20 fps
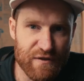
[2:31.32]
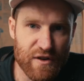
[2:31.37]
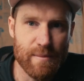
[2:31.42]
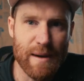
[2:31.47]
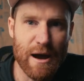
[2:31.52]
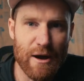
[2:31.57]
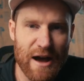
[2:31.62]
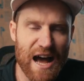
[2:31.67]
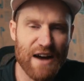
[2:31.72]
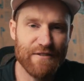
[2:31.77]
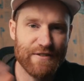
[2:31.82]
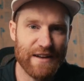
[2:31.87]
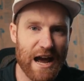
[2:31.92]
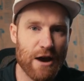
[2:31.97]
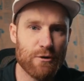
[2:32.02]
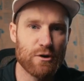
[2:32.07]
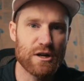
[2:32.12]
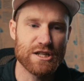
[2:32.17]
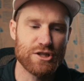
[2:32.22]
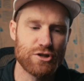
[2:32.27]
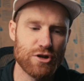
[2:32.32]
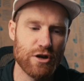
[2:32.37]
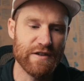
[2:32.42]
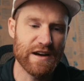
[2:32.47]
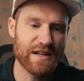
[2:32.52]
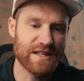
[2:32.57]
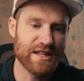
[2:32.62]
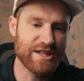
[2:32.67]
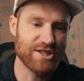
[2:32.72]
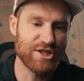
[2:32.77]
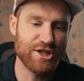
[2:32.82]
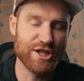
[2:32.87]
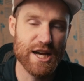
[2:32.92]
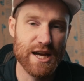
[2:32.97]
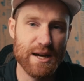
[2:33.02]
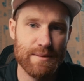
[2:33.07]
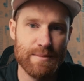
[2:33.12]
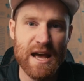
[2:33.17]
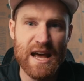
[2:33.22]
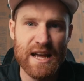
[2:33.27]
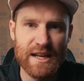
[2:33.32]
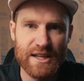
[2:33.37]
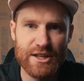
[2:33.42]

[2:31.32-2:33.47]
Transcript: for about half an hour. I drove out to the gym.